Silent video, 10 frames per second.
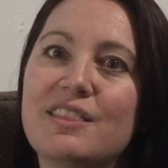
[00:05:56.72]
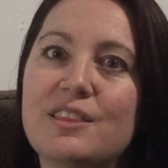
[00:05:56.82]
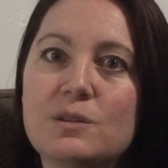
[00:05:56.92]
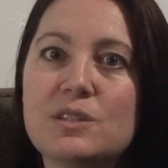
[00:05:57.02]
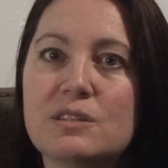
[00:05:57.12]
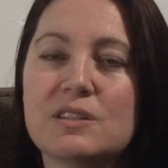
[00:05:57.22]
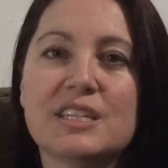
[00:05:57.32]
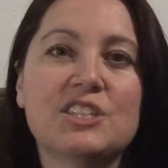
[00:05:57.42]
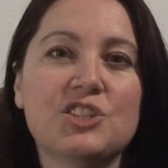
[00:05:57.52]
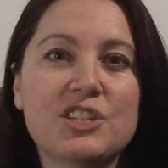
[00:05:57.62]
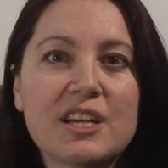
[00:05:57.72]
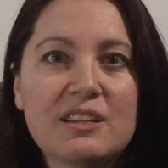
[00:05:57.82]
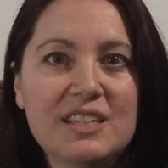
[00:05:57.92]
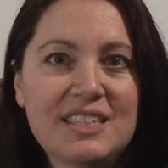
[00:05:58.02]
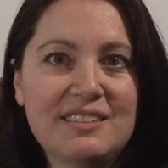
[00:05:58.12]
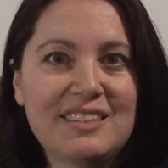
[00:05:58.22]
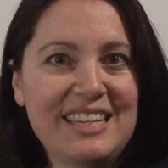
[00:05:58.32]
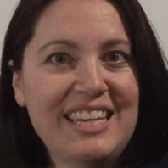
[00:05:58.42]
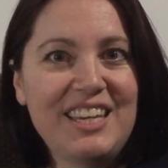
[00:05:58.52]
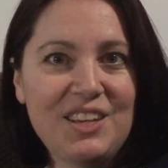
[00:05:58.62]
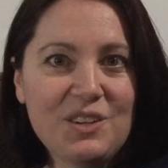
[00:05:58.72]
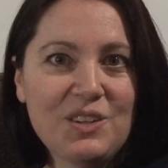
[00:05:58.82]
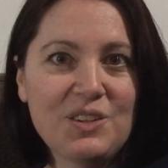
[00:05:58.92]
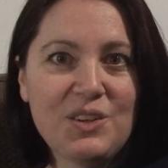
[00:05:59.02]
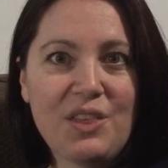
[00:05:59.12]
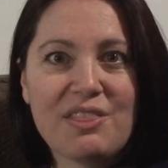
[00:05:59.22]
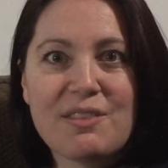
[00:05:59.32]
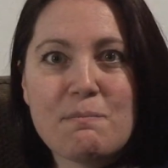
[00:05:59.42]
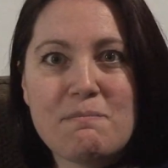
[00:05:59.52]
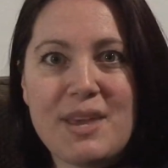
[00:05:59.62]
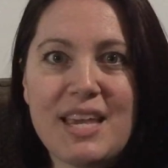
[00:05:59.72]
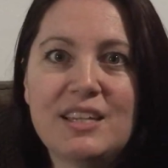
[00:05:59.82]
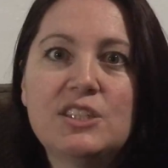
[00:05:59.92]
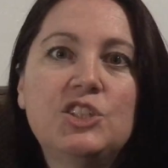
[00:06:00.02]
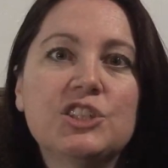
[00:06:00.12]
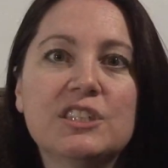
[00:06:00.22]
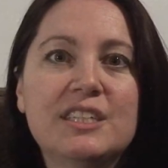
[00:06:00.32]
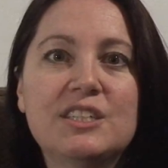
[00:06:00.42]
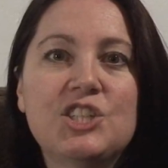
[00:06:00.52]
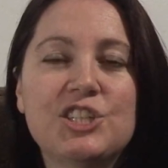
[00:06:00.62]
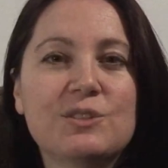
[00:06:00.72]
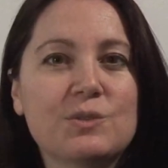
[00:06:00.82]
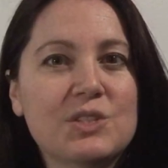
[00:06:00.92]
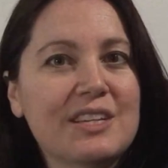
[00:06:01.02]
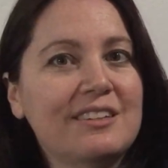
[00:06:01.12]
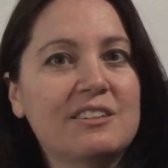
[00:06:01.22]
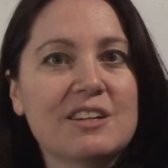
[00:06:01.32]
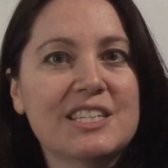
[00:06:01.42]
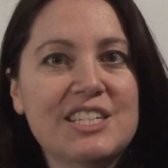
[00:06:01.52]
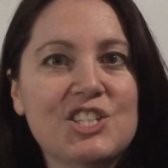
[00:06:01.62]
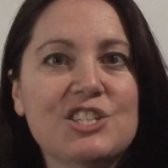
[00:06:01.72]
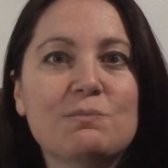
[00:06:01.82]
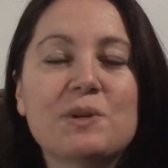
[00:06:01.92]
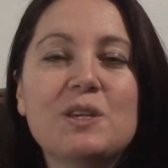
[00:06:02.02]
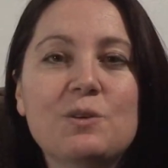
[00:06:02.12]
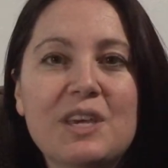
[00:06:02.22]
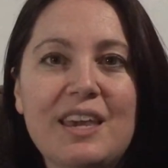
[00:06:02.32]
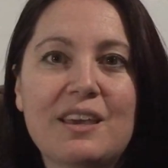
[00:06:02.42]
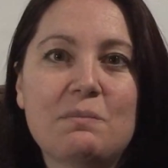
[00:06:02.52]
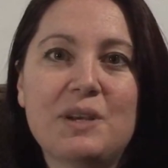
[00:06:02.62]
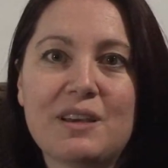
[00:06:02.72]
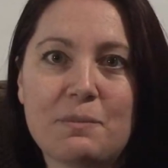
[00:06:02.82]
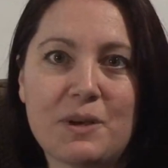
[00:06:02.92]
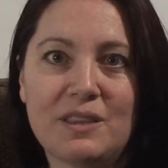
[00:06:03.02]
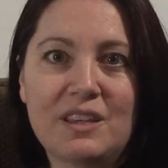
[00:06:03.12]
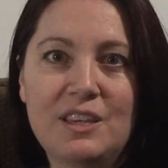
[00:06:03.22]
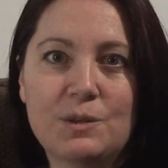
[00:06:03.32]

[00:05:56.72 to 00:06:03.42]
Those little things. You're not going to hear the major issues at an audition, but you can pick up on the